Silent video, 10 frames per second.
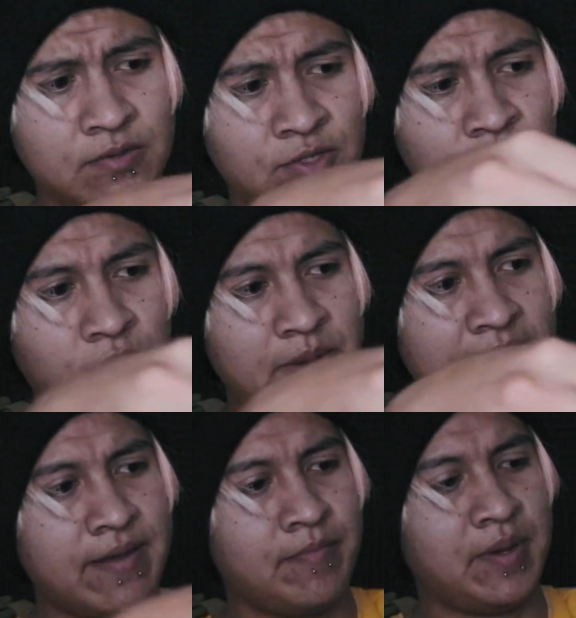short
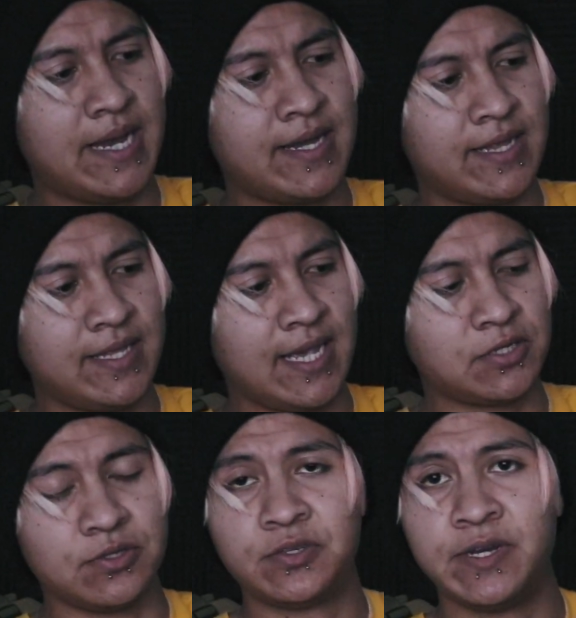band, but not the
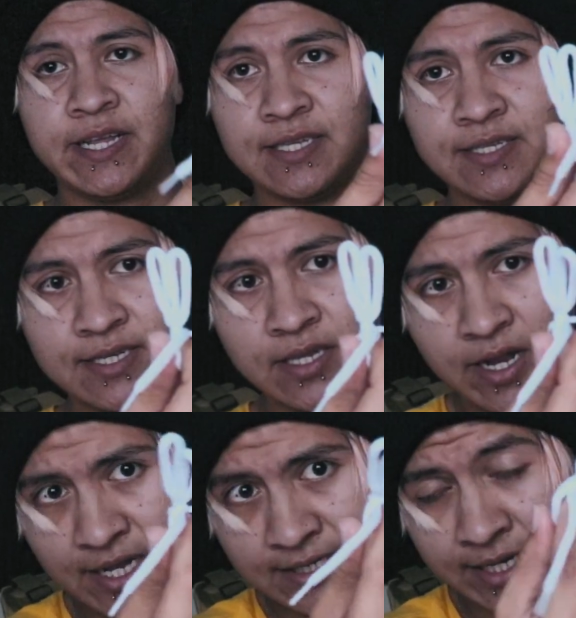actual string is
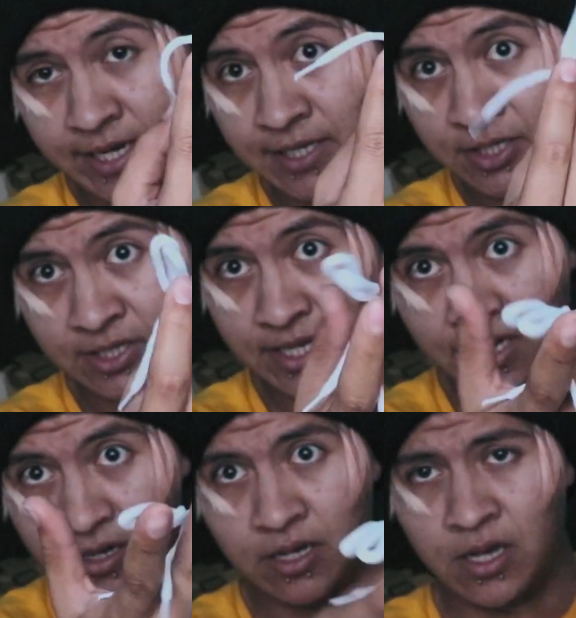not elasticated. It's just
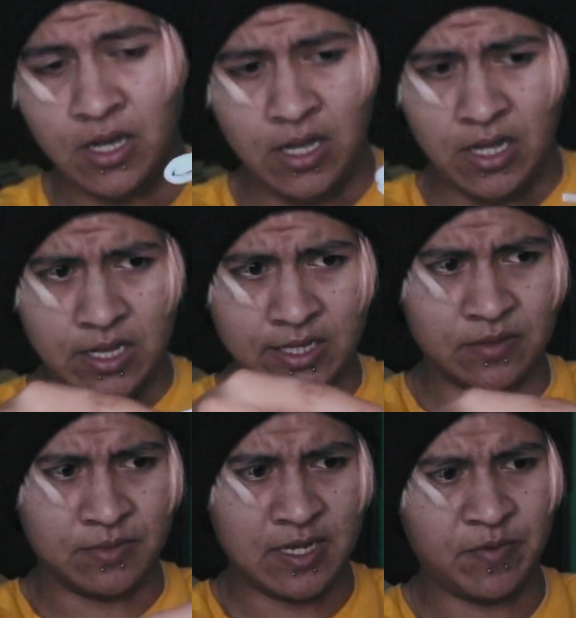like
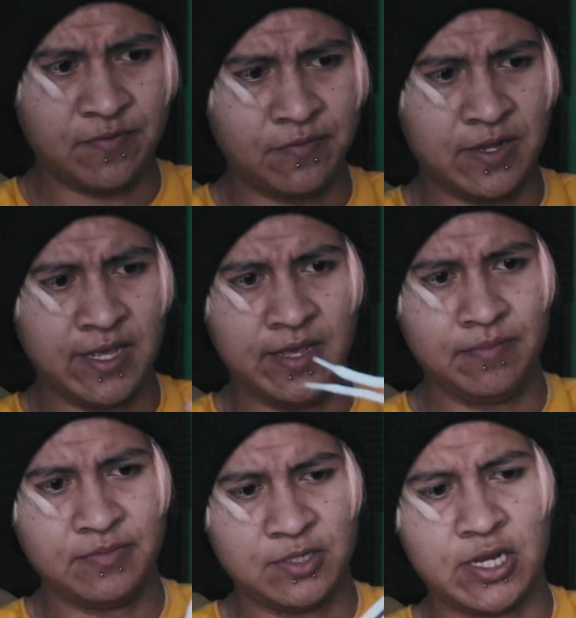some type of
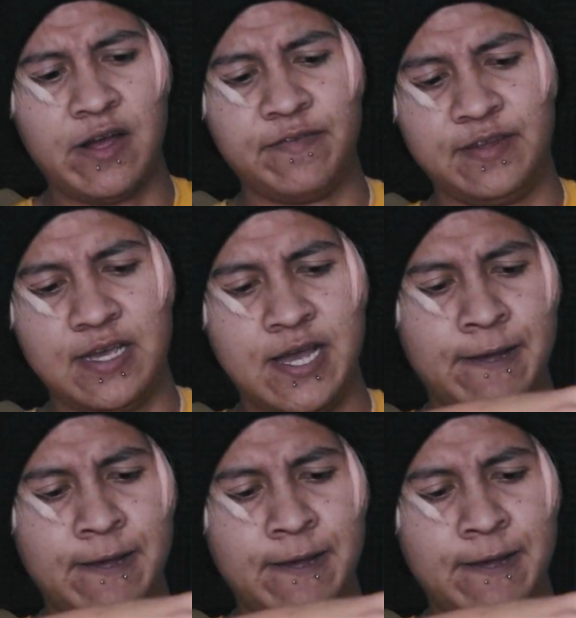really soft